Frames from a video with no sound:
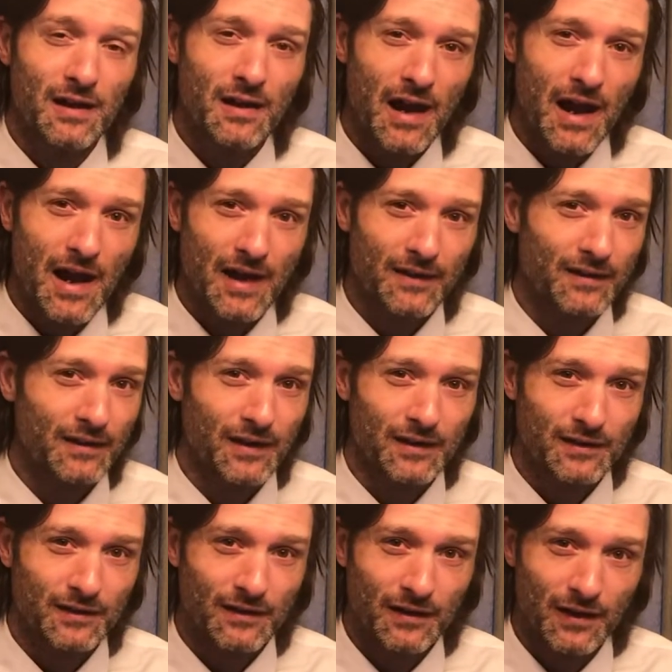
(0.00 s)
acts
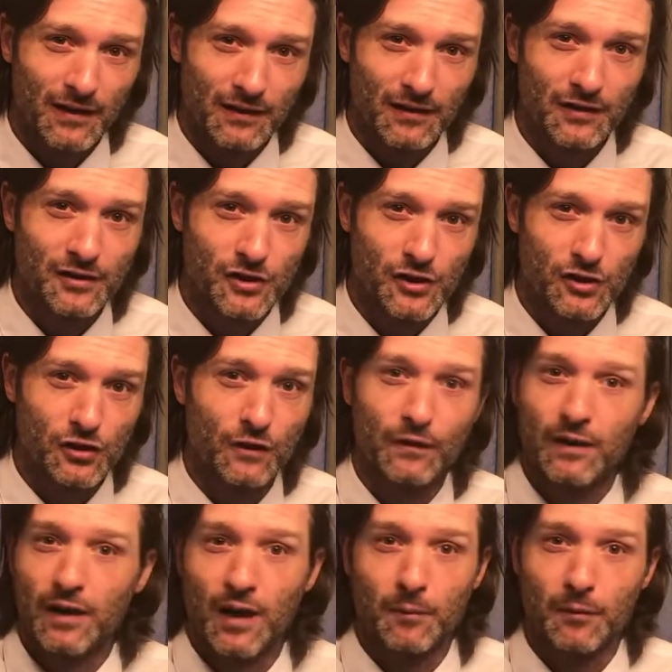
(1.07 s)
like a delicious, juicy
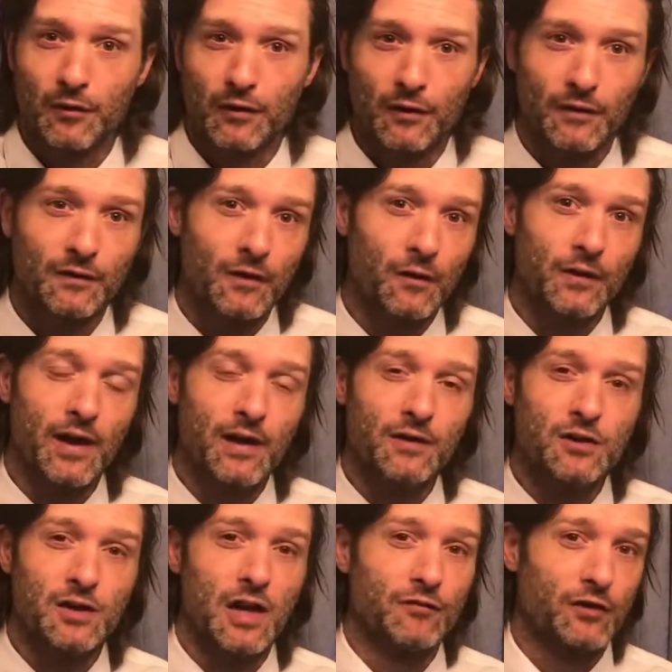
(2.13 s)
hamburger. Okay? You
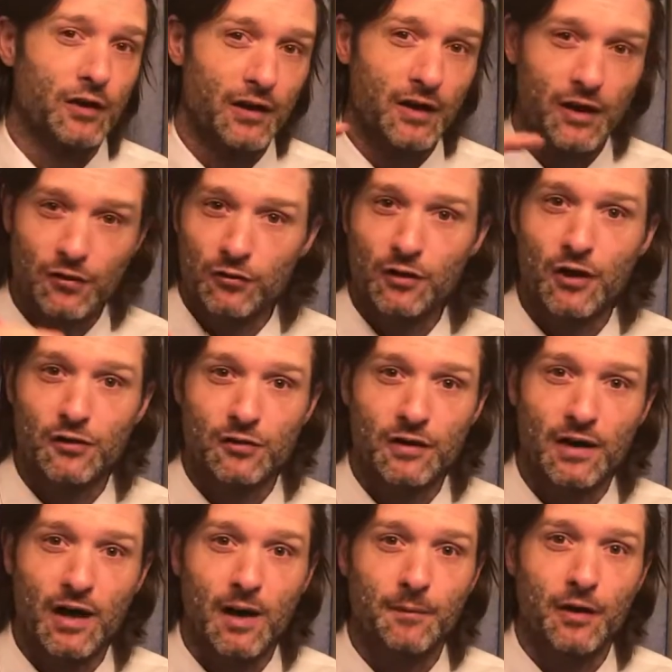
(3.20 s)
should have a good introductory
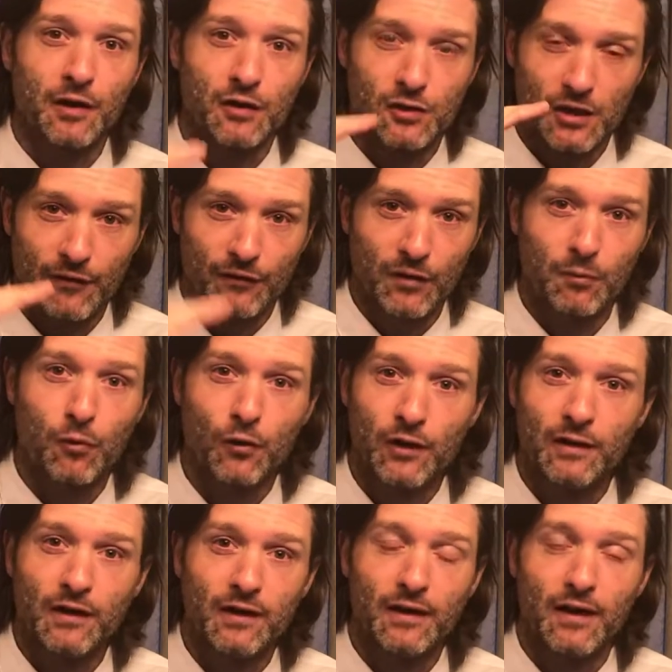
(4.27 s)
topic, you should have supporting
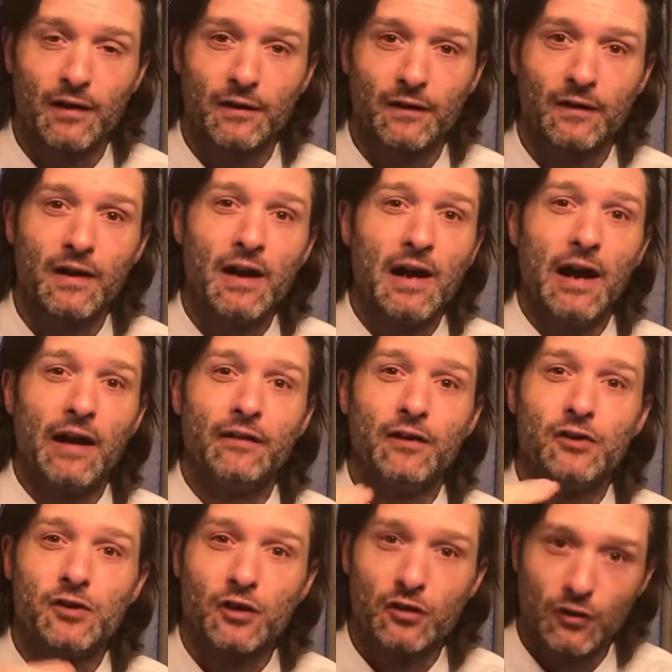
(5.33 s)
details, and then you
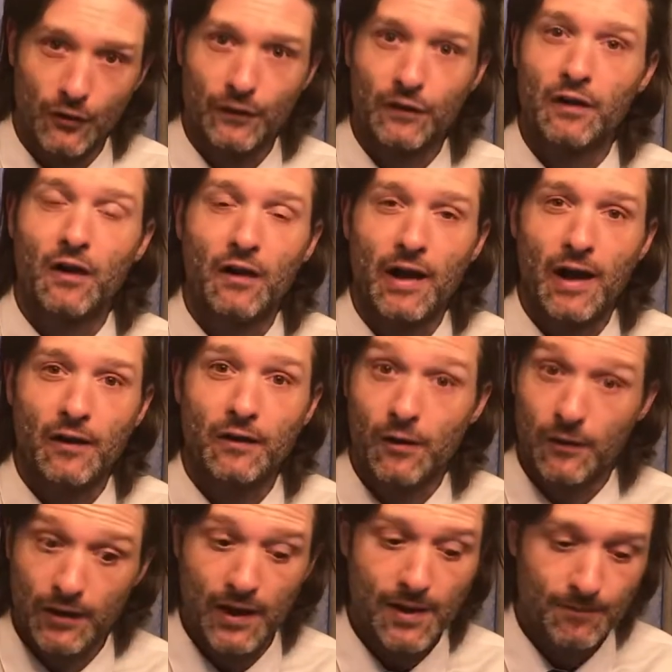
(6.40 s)
should close it all out.
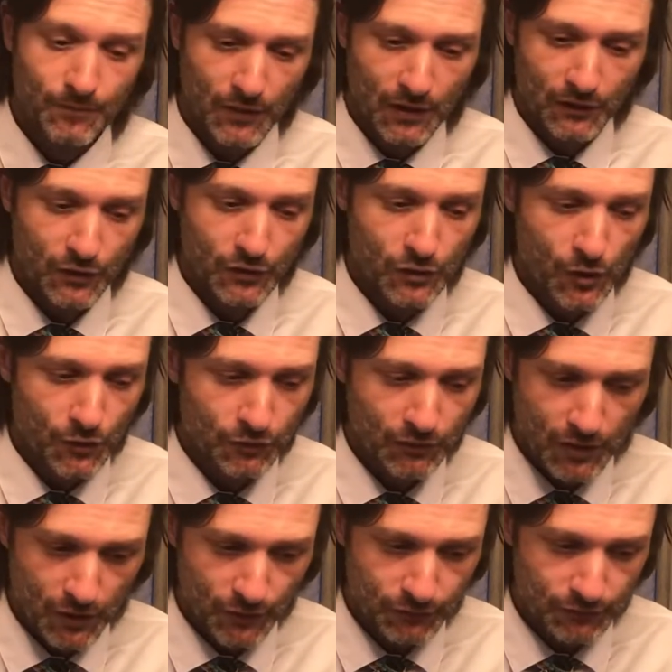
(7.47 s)
Okay? So you go through
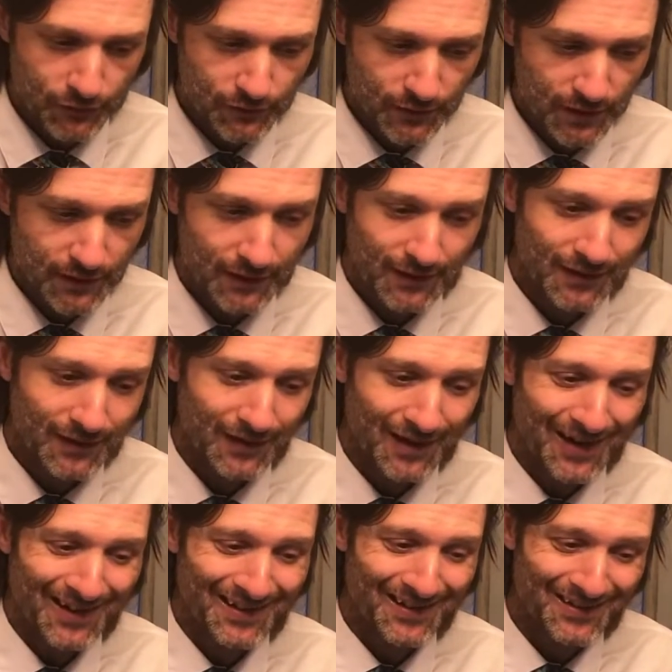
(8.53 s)
all 3 of these
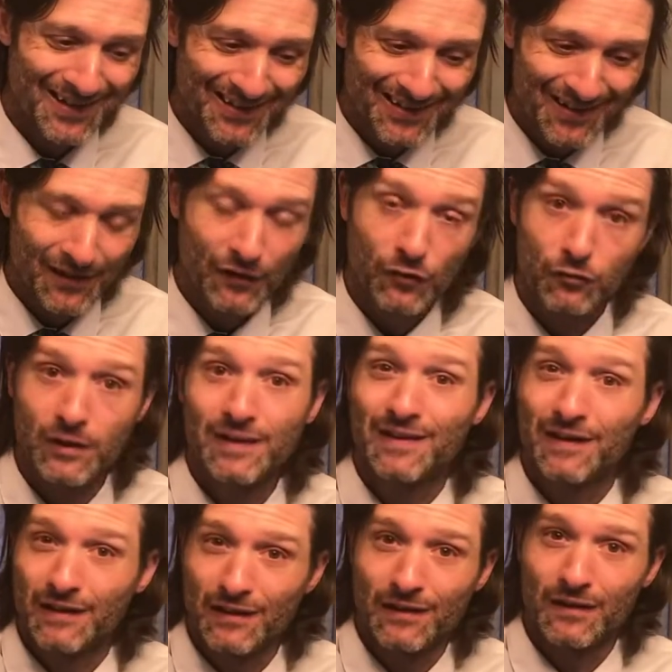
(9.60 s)
today, these 3
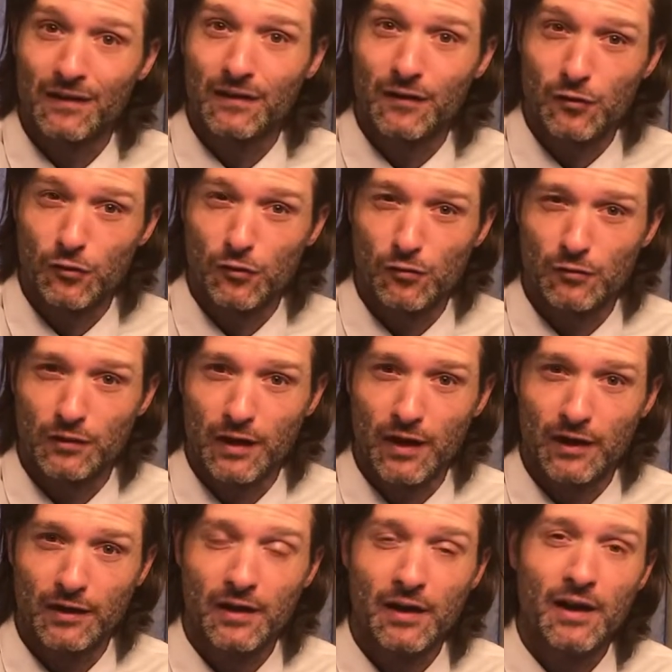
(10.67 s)
sentences in your Google
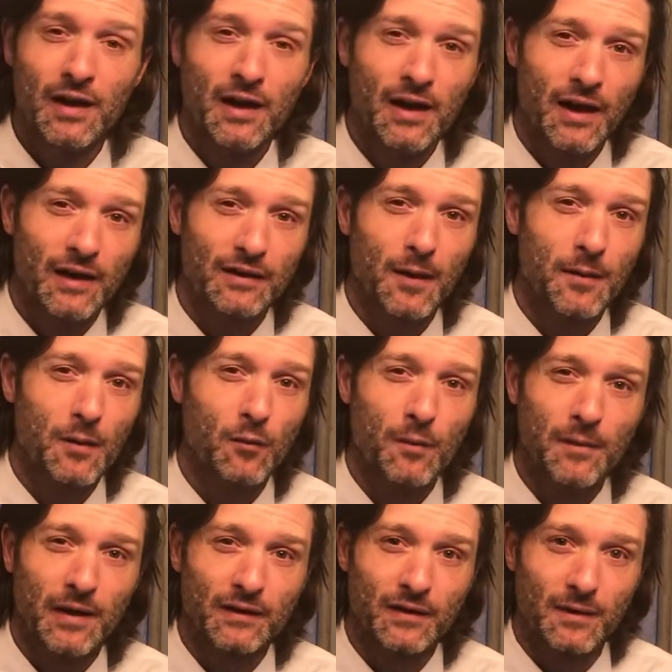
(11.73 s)
Doc, and tell me what
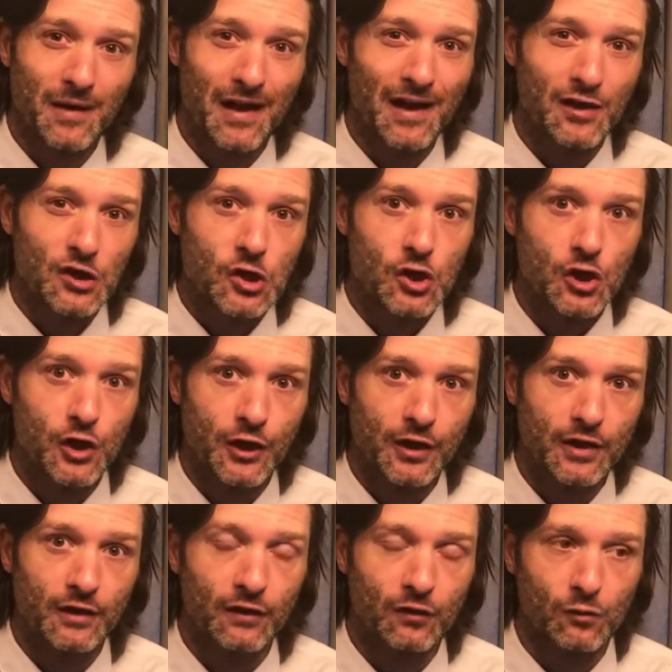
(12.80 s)
makes them a
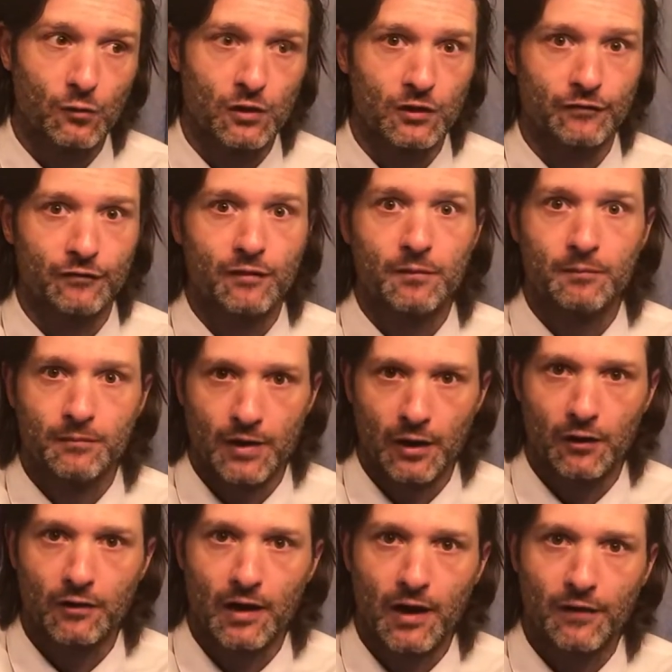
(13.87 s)
good sort of
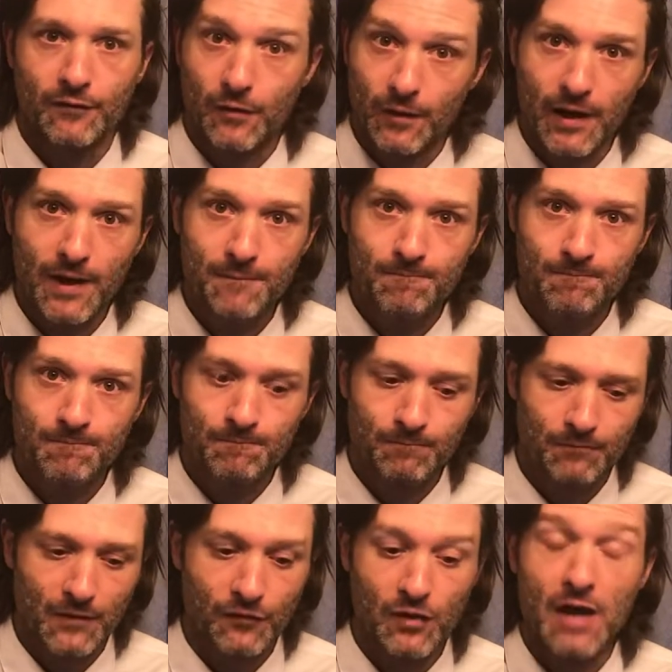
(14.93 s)
paragraph. Okay?
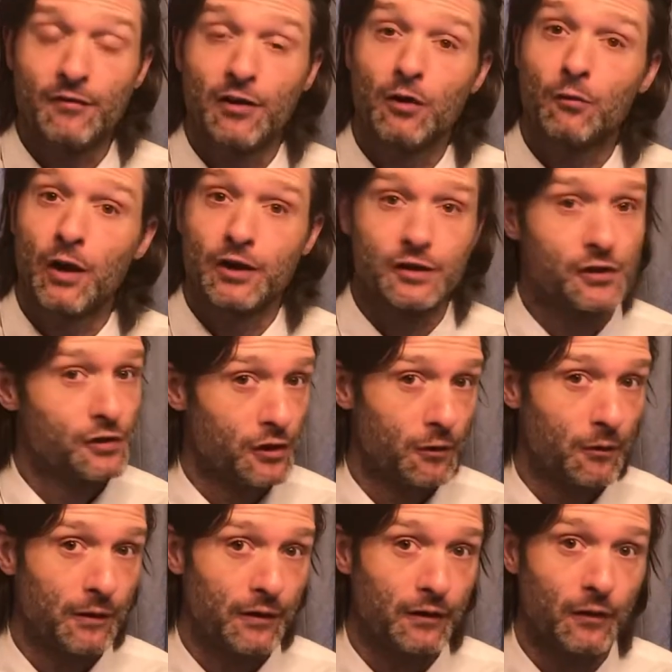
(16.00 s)
If you have any questions, you know
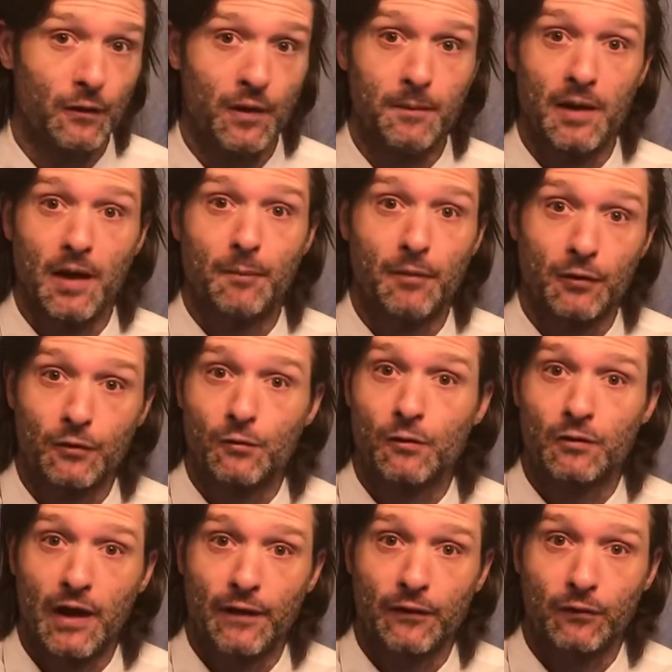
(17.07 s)
what to do. Hit me up on Google
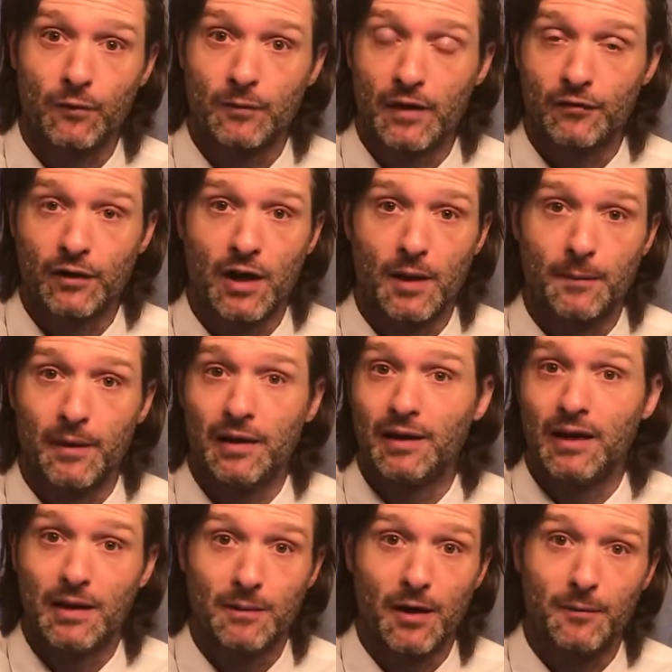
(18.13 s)
Classroom, leave a comment,
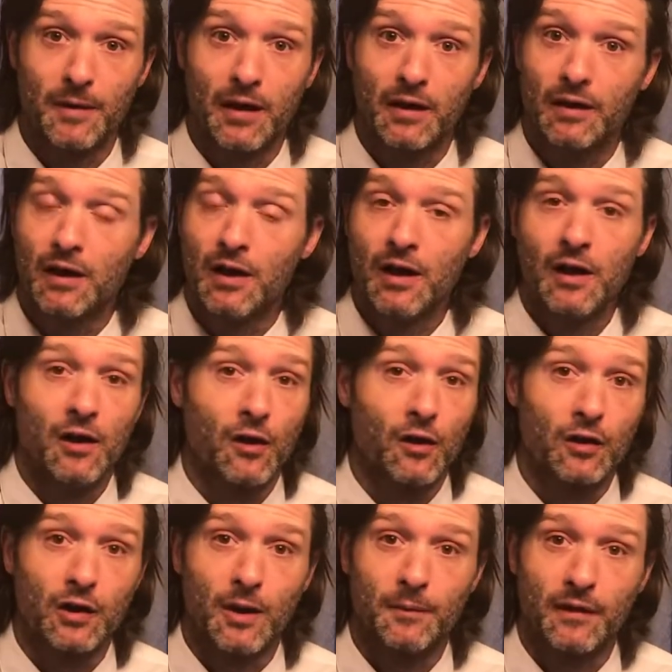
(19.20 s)
email me, or
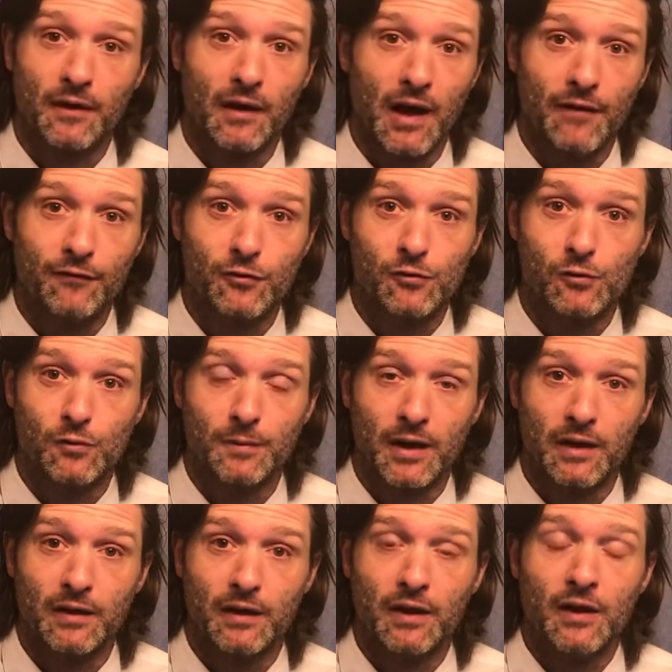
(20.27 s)
come to the live Google
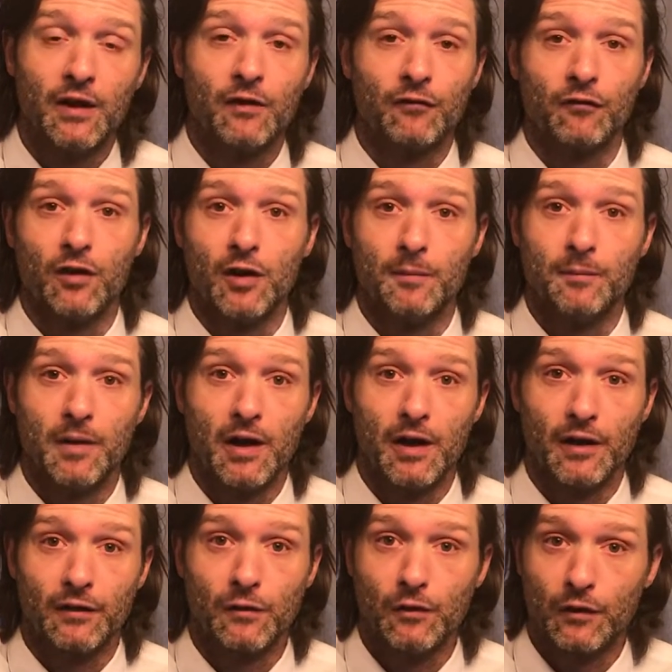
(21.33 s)
Meet from
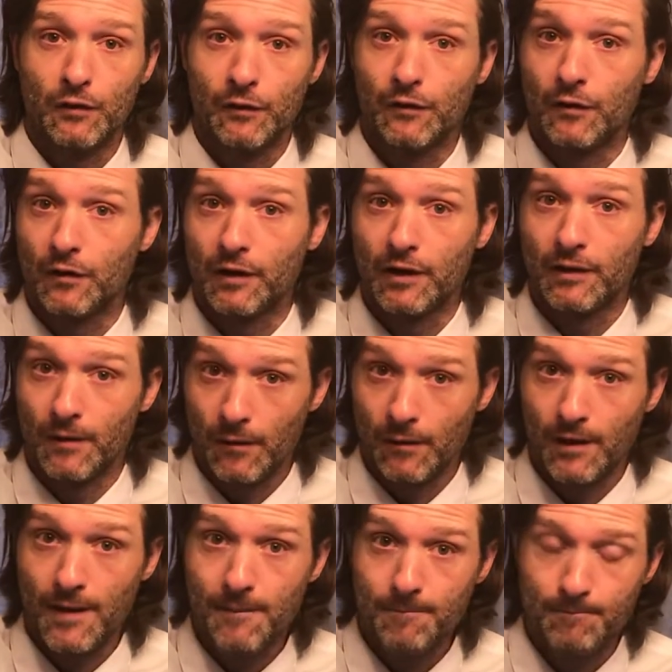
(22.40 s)
2 to 2:30, okay?